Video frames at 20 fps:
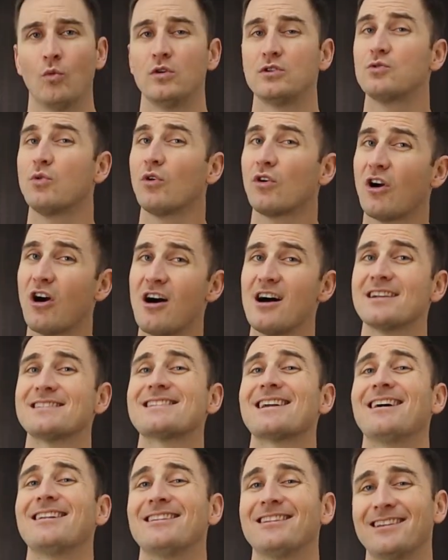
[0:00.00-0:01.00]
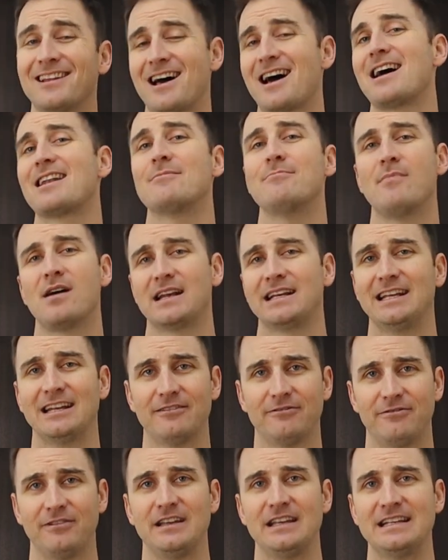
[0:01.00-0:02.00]
which will cost a lot of money
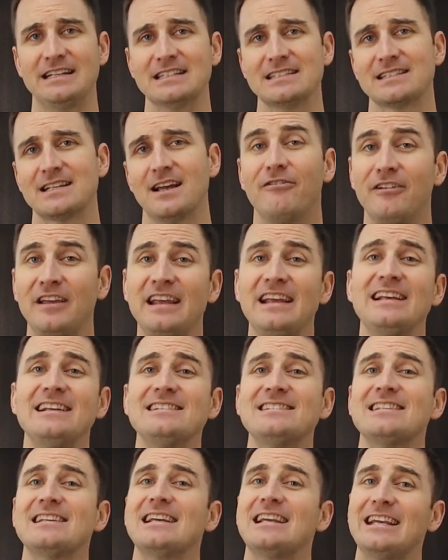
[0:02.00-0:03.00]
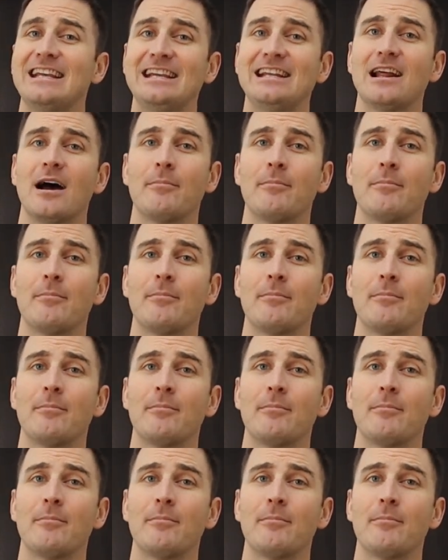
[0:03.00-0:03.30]
in fees. Fees eat